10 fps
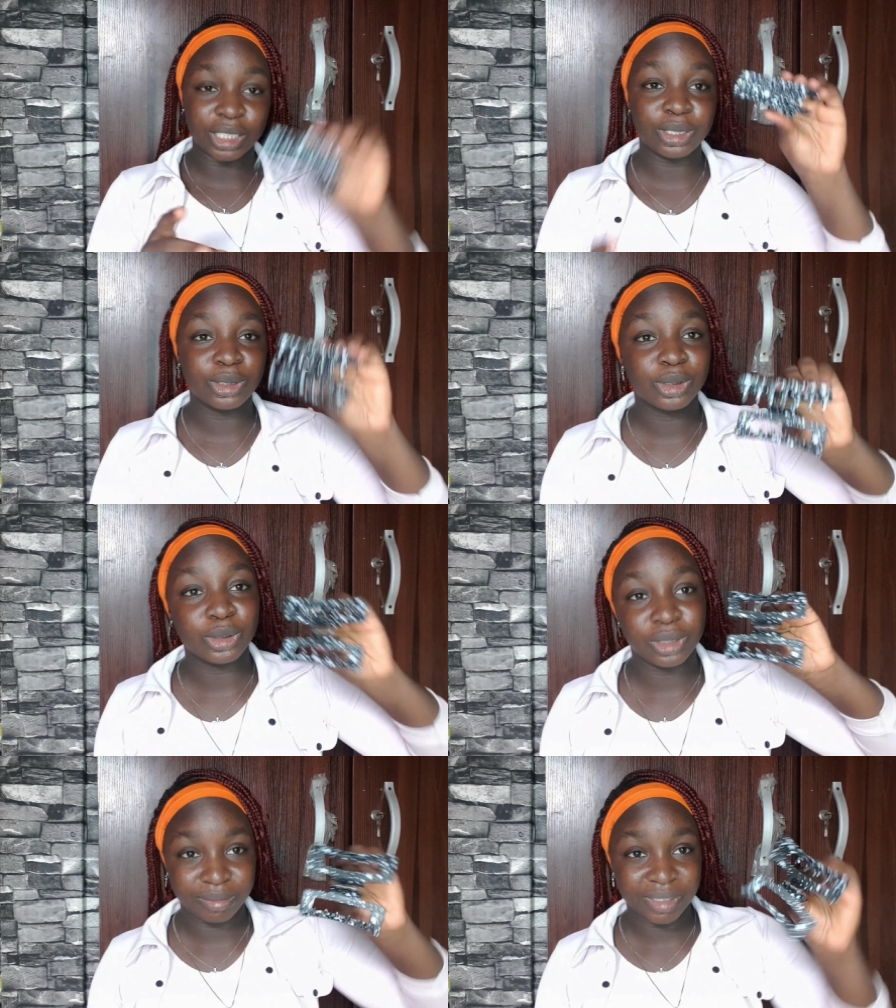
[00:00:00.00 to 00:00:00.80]
they are
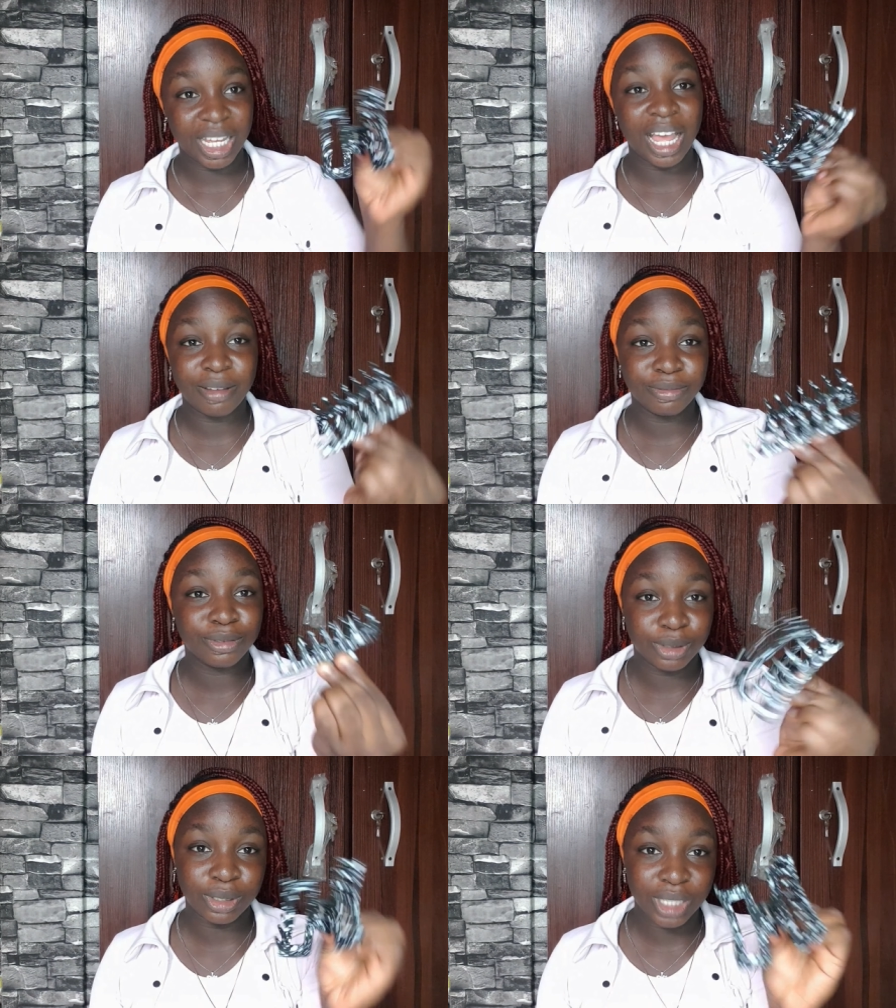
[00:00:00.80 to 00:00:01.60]
they
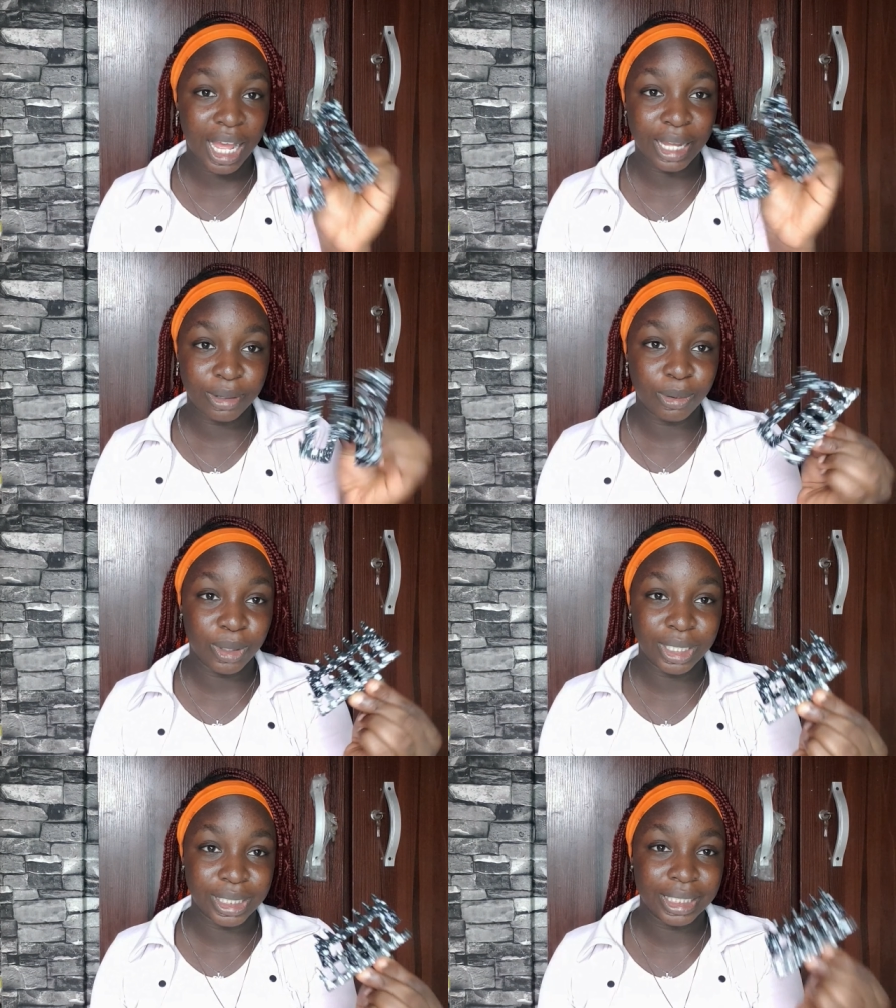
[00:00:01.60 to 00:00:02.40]
have such high
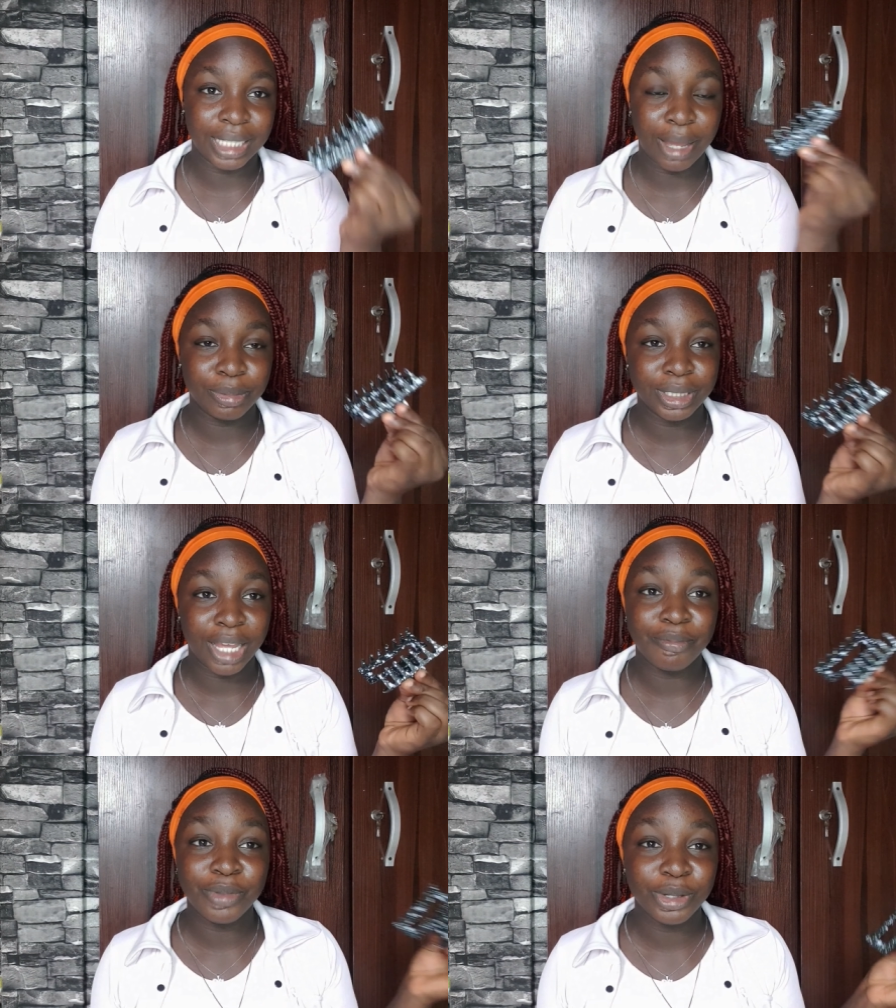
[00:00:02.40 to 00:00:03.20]
quality i mean they
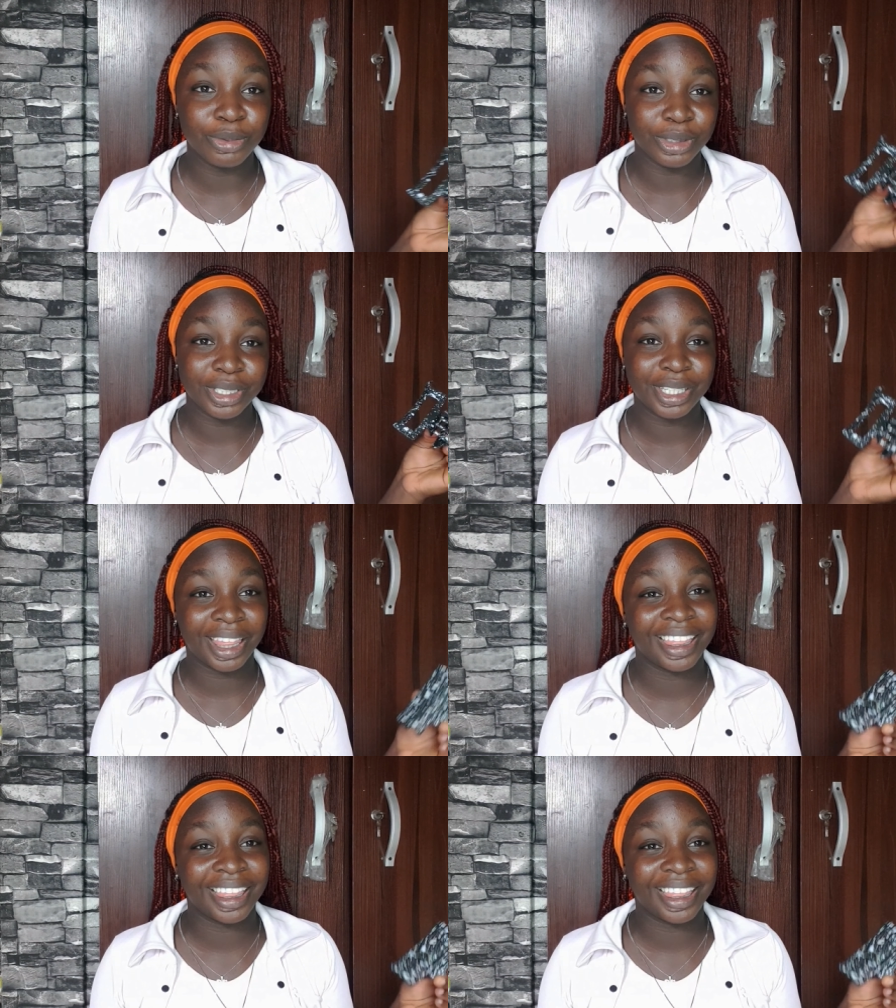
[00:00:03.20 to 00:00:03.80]
are made with